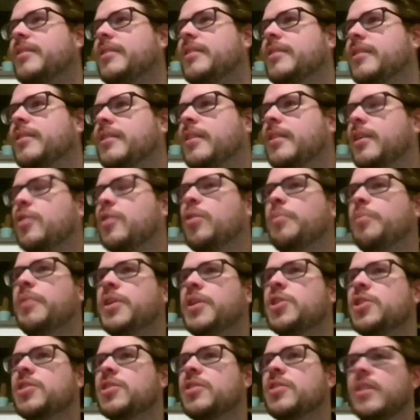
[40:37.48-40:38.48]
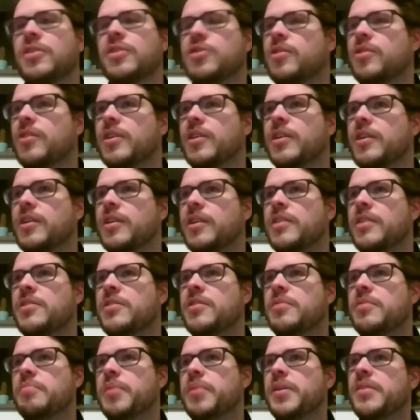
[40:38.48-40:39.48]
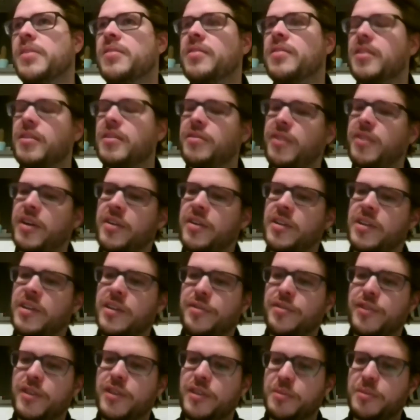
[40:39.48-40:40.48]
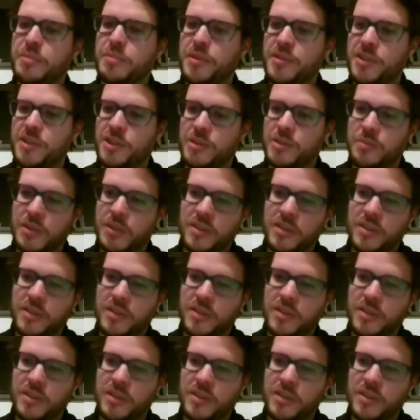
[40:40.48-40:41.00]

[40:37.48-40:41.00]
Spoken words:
the the ECB is in a very difficult position,